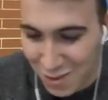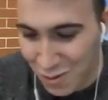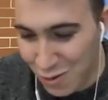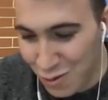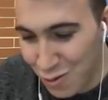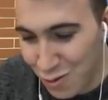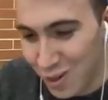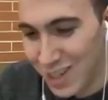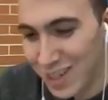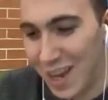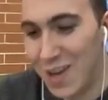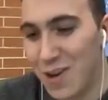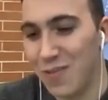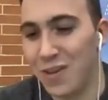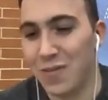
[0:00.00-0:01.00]
do this
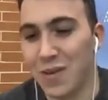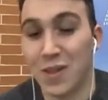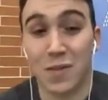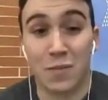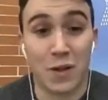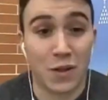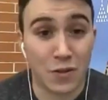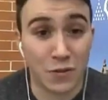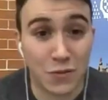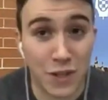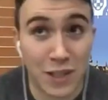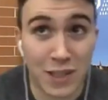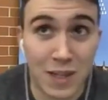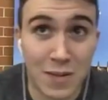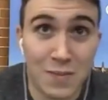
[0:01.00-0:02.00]
kind of events because, for
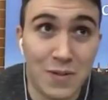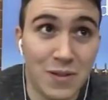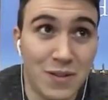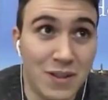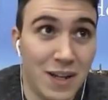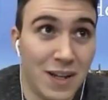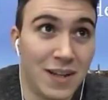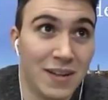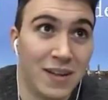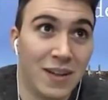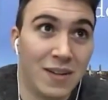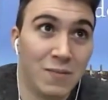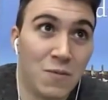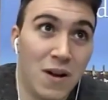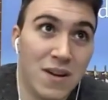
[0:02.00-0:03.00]
example,
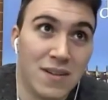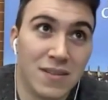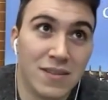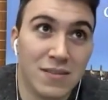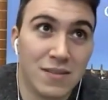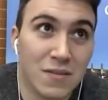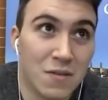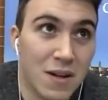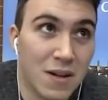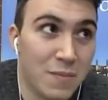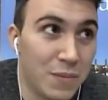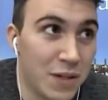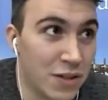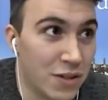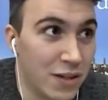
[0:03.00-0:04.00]
one
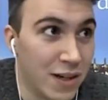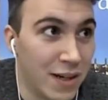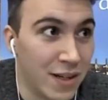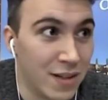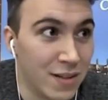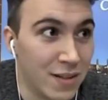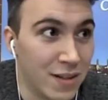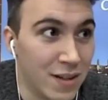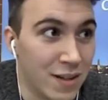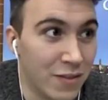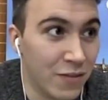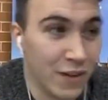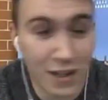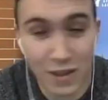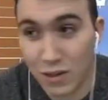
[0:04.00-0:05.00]
personal
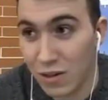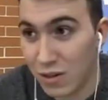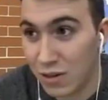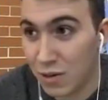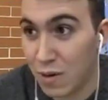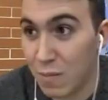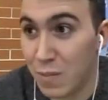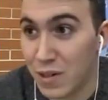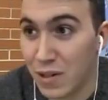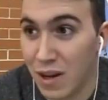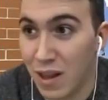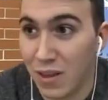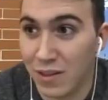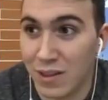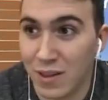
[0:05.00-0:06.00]
reflection or one
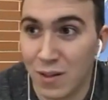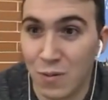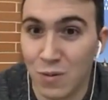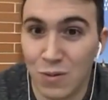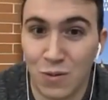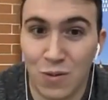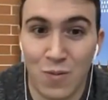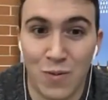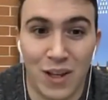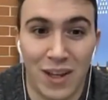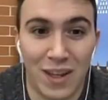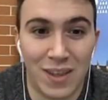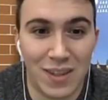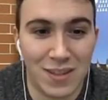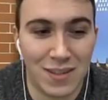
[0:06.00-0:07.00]
personal thought that I want to
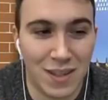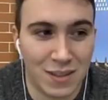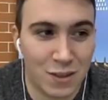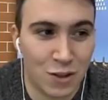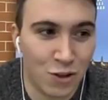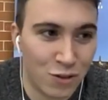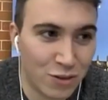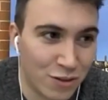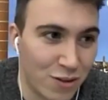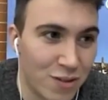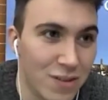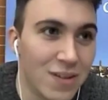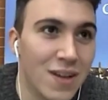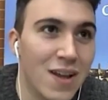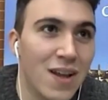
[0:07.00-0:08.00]
communicate is that
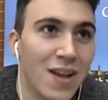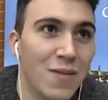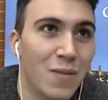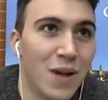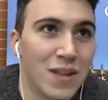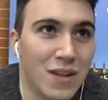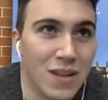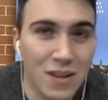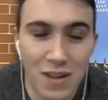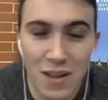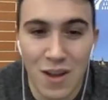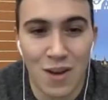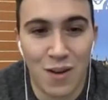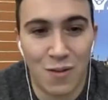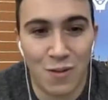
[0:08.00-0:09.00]
RosCon Madrid
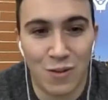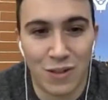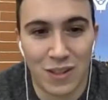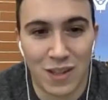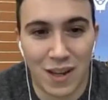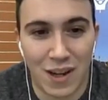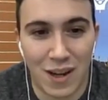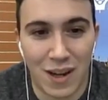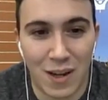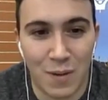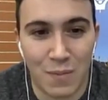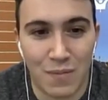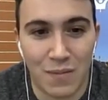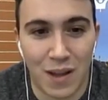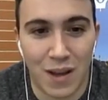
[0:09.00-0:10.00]
was a
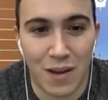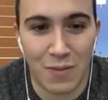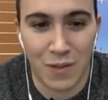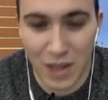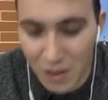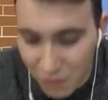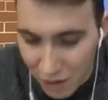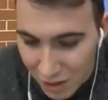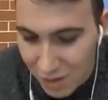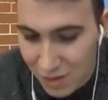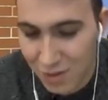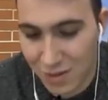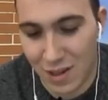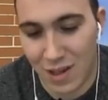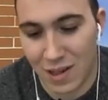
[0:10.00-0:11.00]
big event,
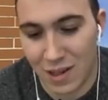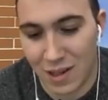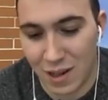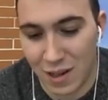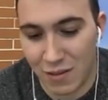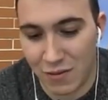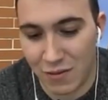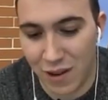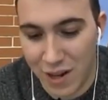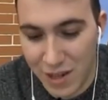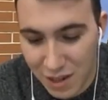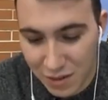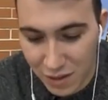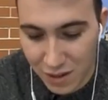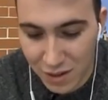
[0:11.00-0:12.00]
a
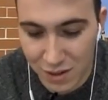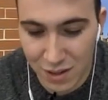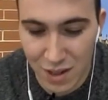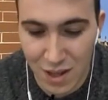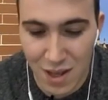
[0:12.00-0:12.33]
funny event,